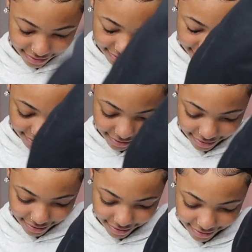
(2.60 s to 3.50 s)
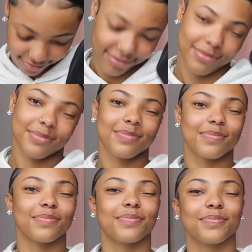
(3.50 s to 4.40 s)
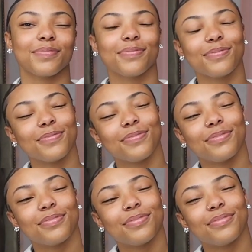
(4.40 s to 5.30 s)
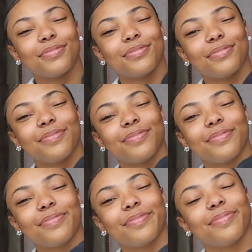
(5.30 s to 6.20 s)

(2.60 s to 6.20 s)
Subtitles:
This person isn't speaking.